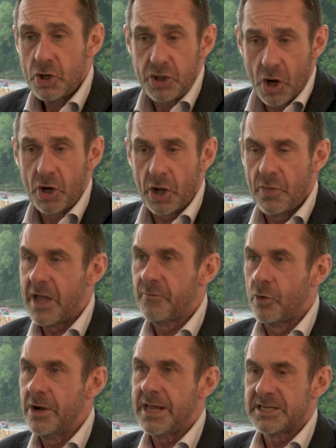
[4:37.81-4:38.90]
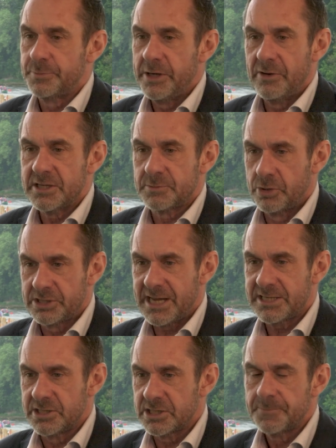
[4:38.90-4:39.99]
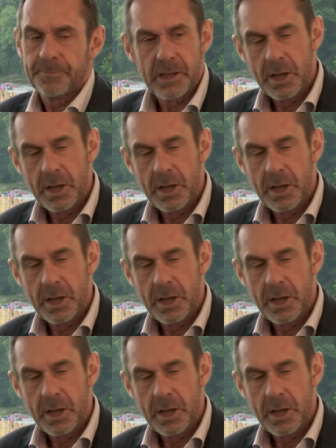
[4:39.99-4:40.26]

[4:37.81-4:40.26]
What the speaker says: young and therefore inexperienced protesters,